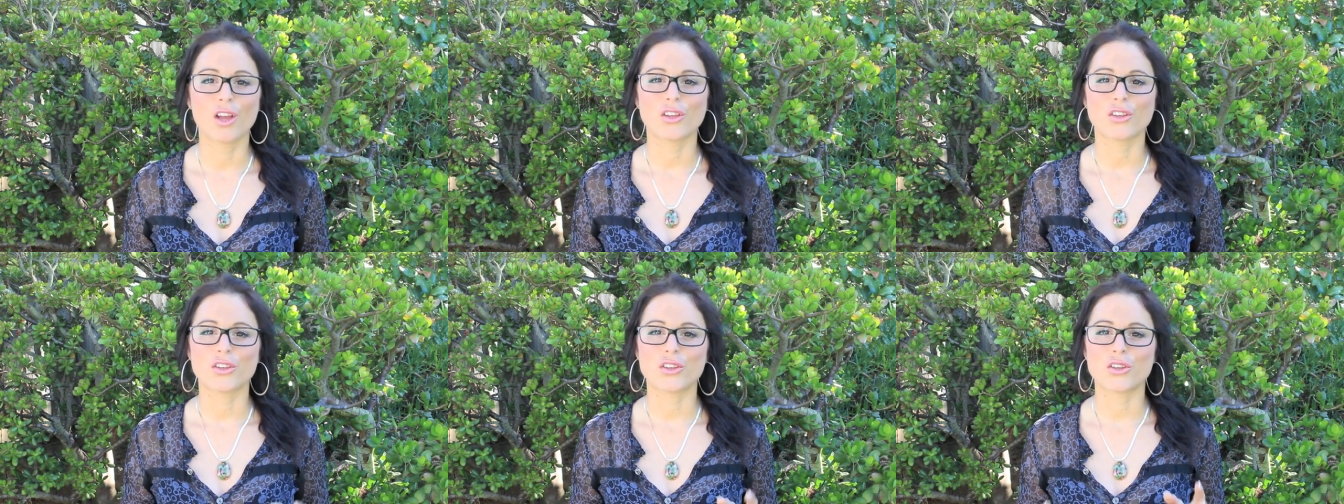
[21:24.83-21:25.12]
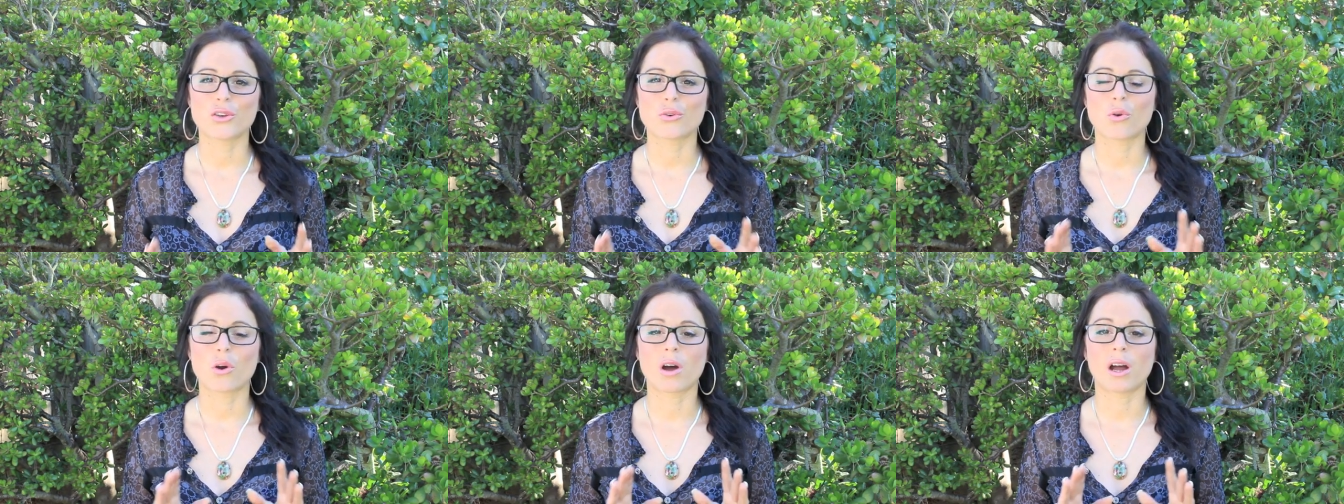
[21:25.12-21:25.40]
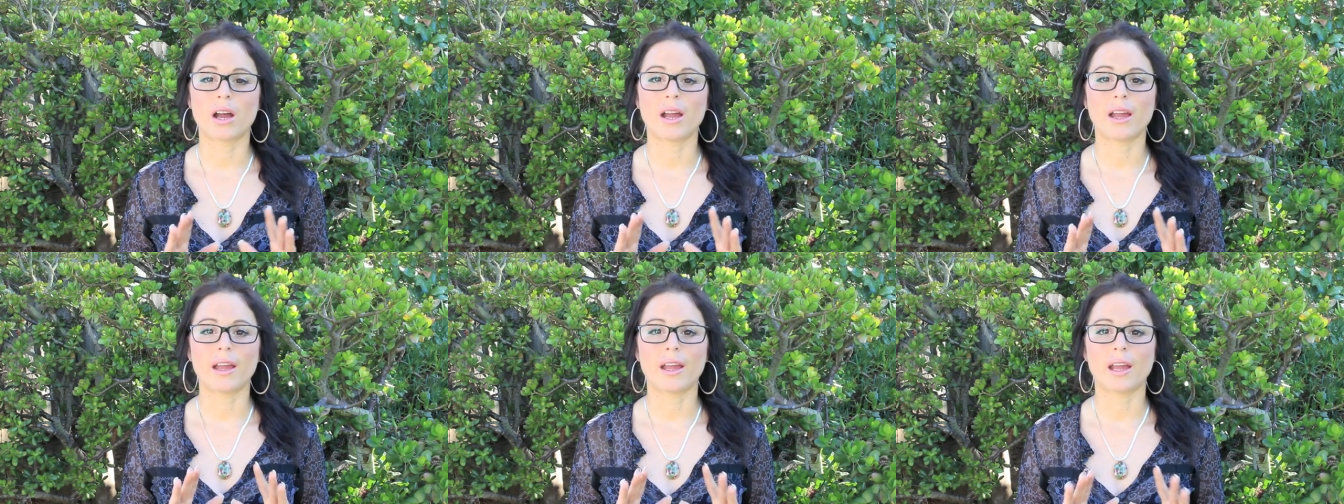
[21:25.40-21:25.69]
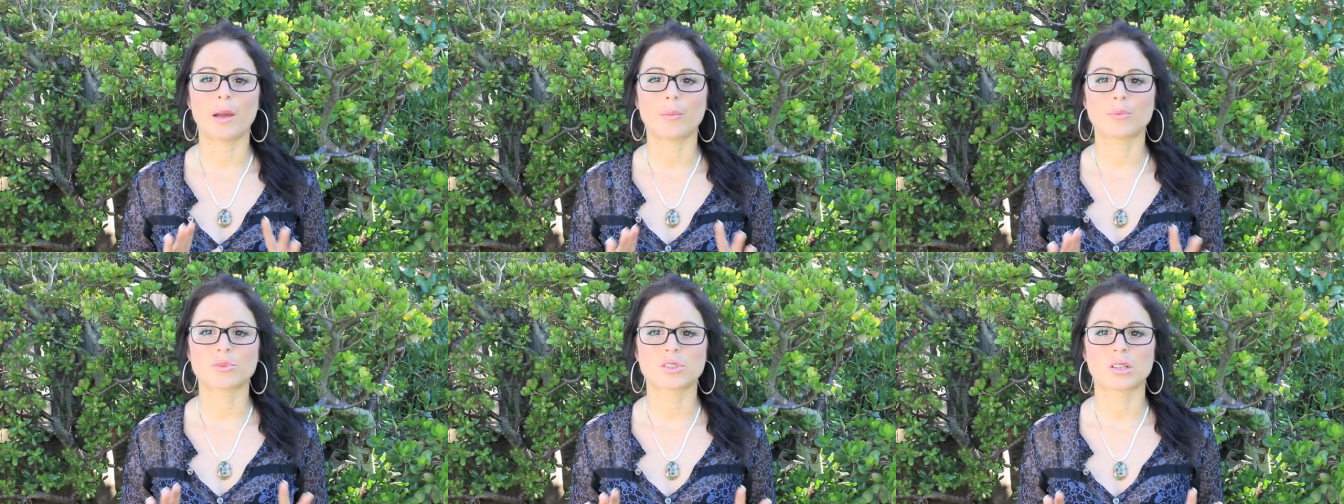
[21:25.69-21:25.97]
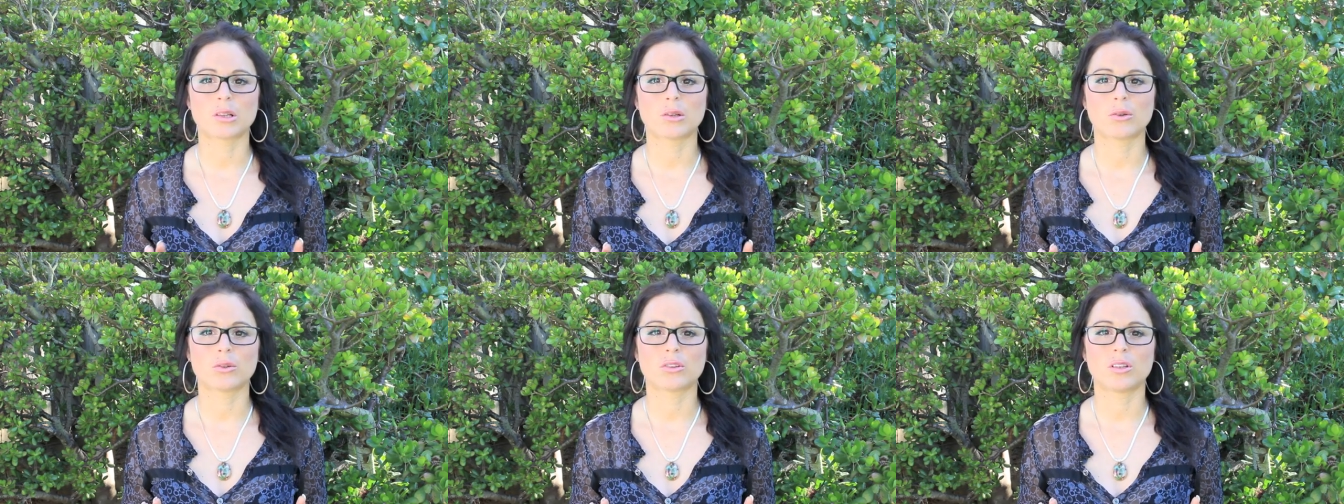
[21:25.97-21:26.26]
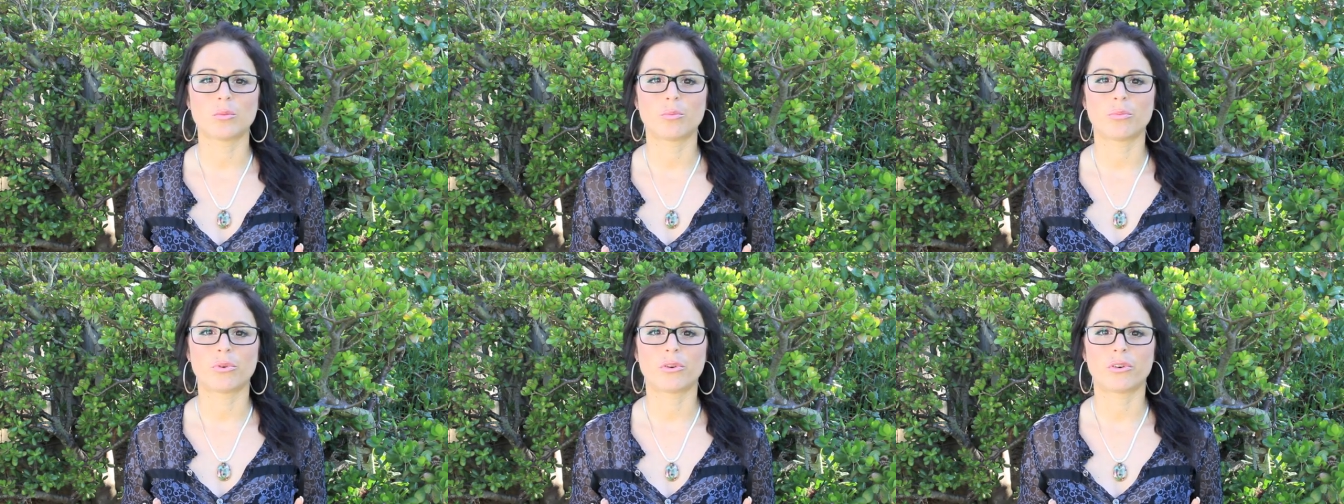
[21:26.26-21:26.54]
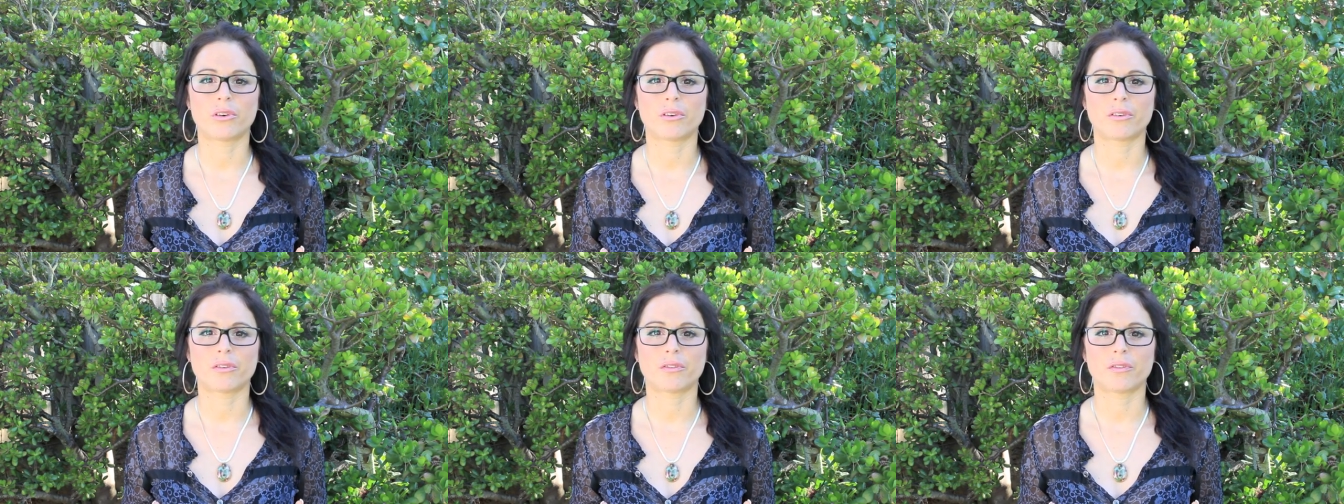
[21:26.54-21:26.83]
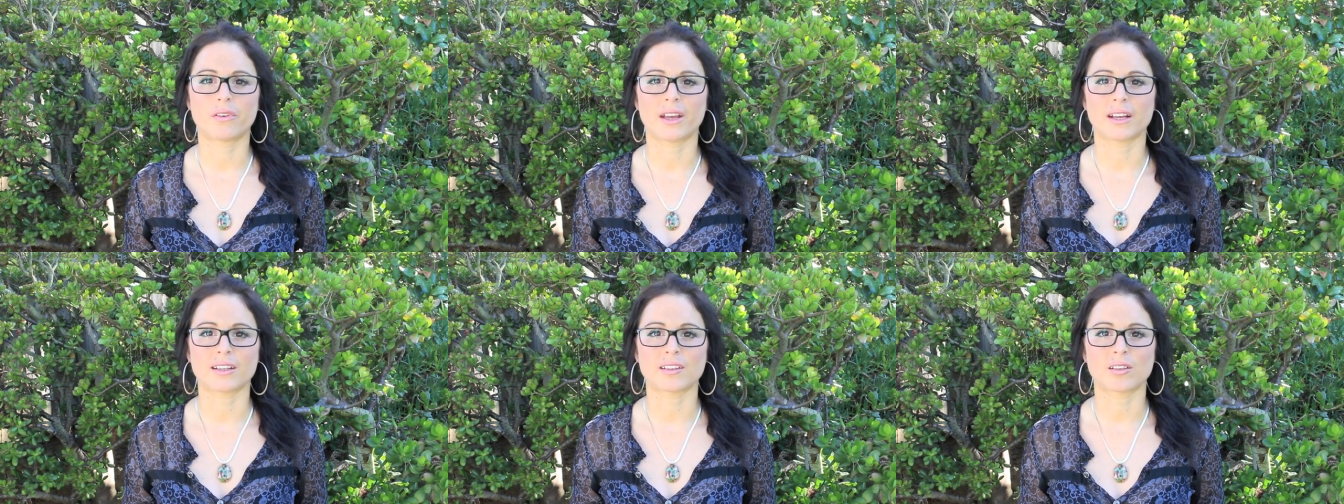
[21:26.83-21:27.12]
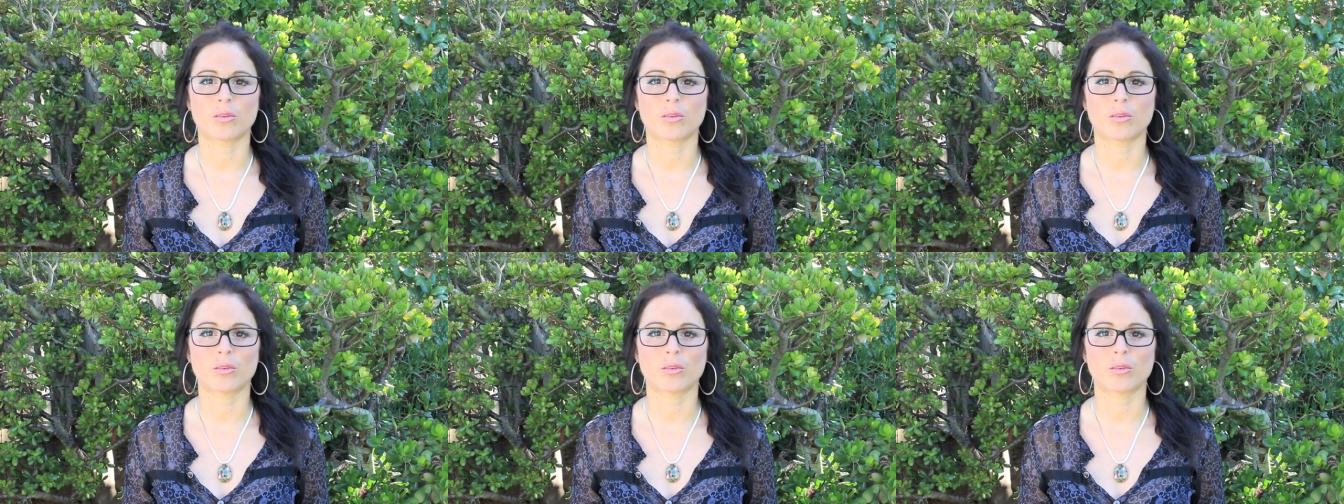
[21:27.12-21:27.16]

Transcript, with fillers: You are absolutely perfect,